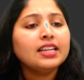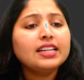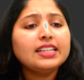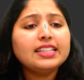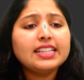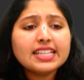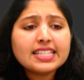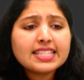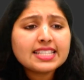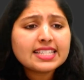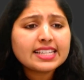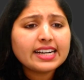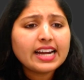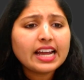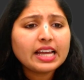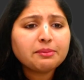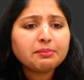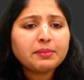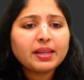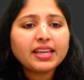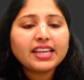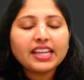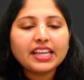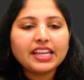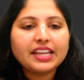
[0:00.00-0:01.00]
Describe
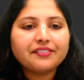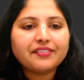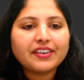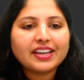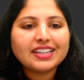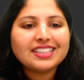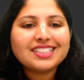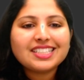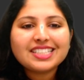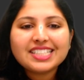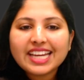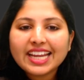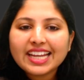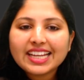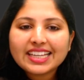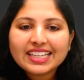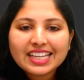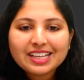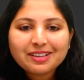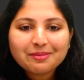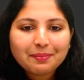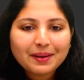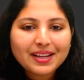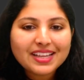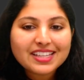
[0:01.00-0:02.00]
the event
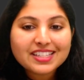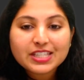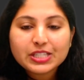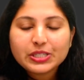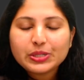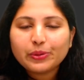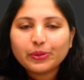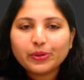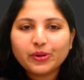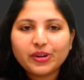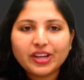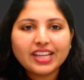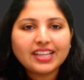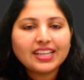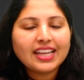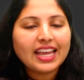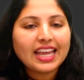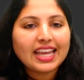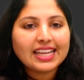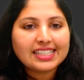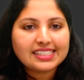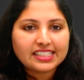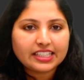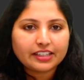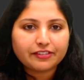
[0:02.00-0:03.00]
taking place during
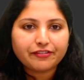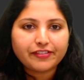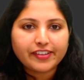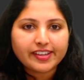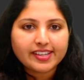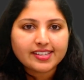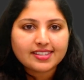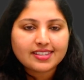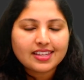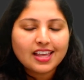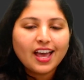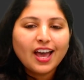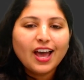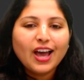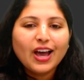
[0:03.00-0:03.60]
interphase.